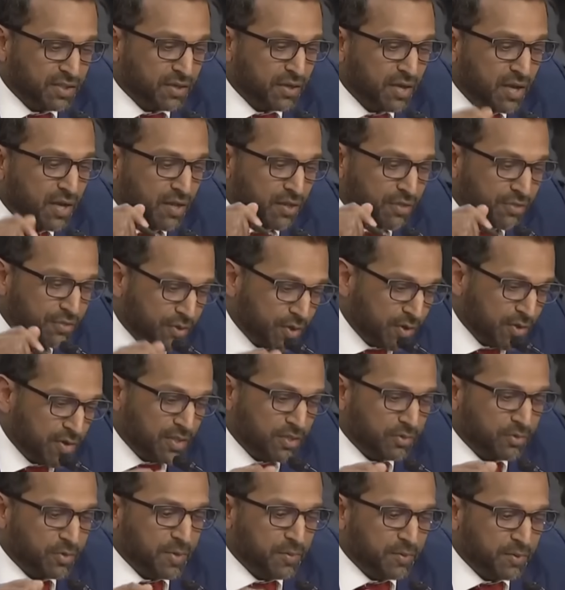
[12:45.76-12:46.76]

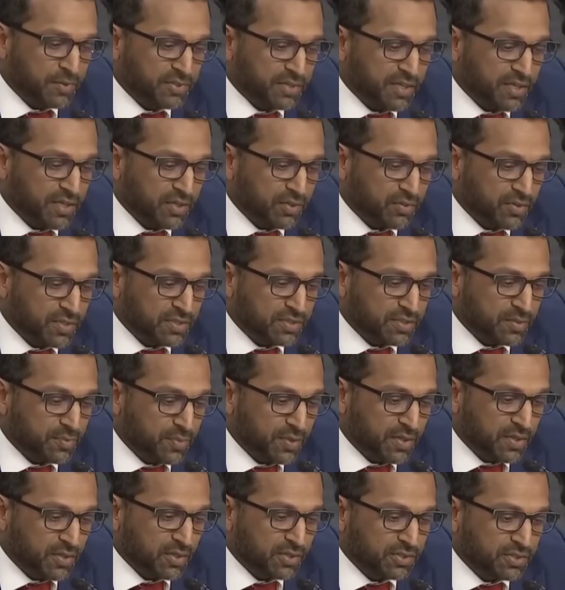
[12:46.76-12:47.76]
33% increase in
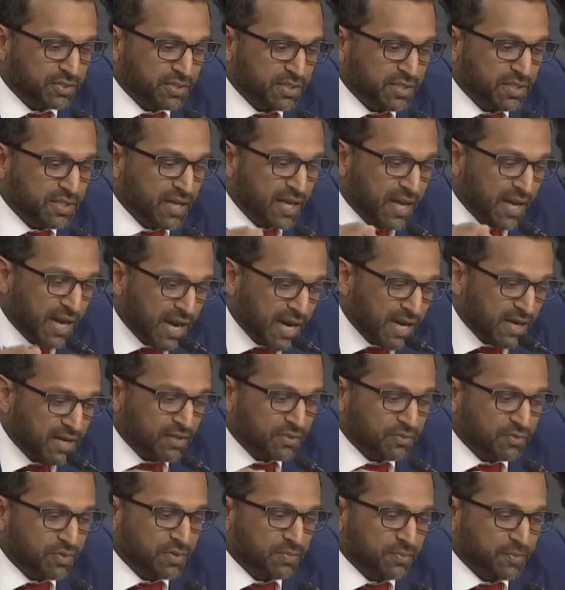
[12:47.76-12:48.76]
PRC,
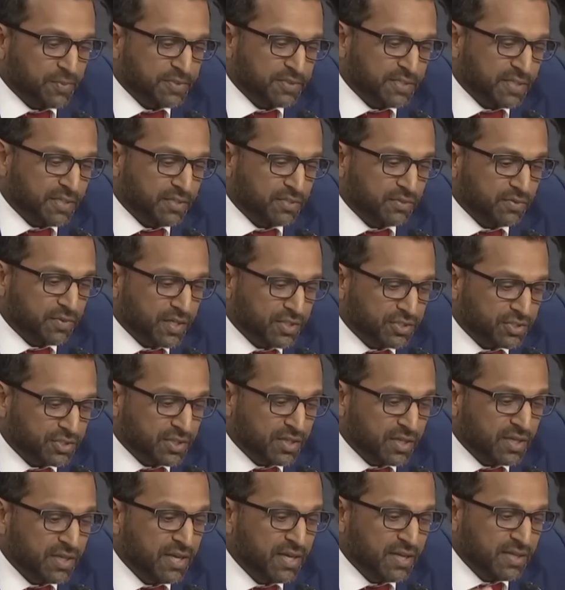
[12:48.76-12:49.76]
83% in Russia,
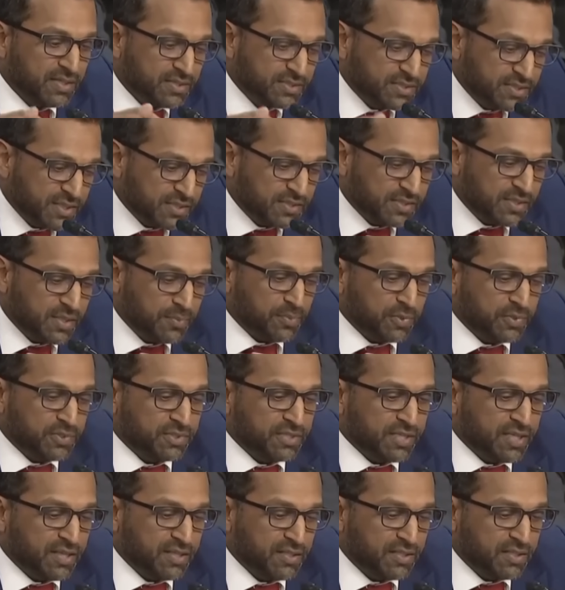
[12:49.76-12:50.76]
60%
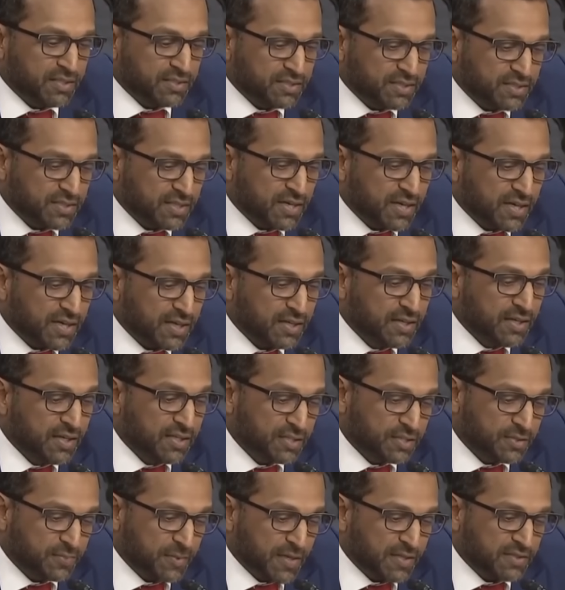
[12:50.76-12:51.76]
in the CI
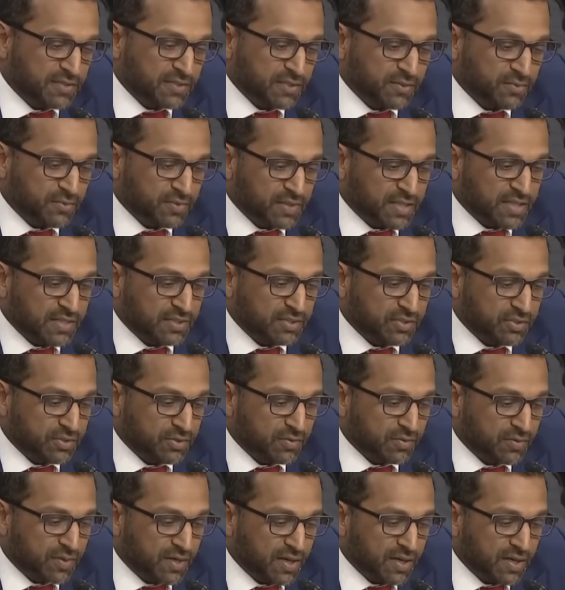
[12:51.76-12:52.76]
space as it relates to
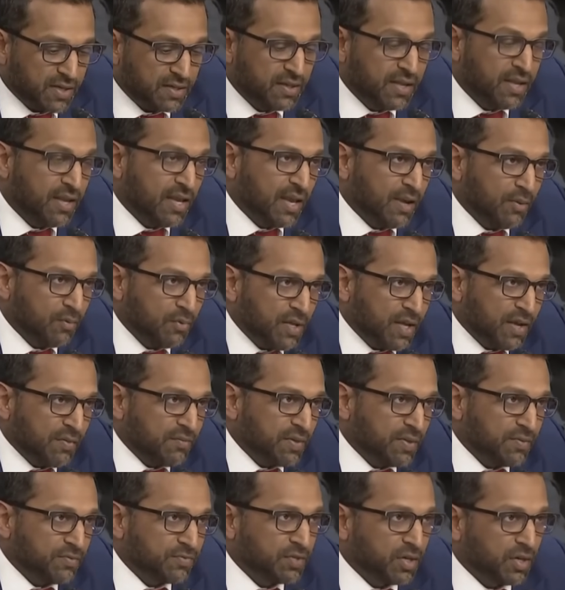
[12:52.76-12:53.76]
Iran, and we haven't even
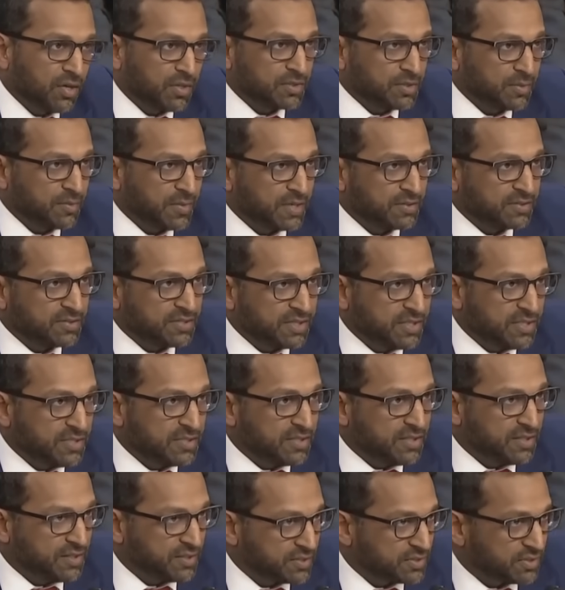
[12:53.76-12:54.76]
talked about CT,
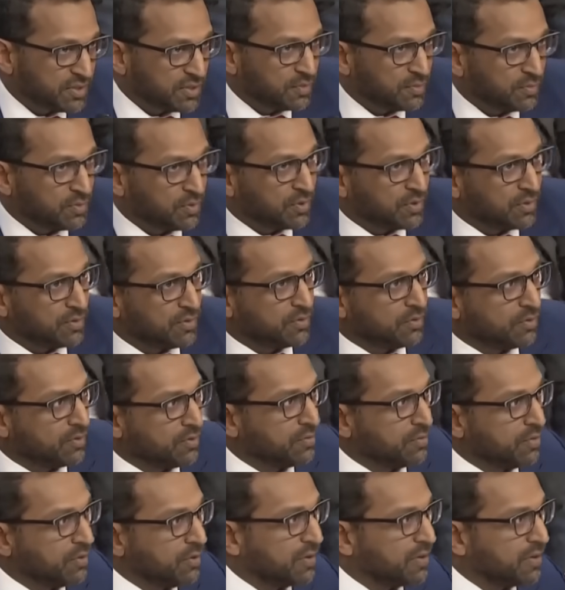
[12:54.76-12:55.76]
the southern border, the northern border.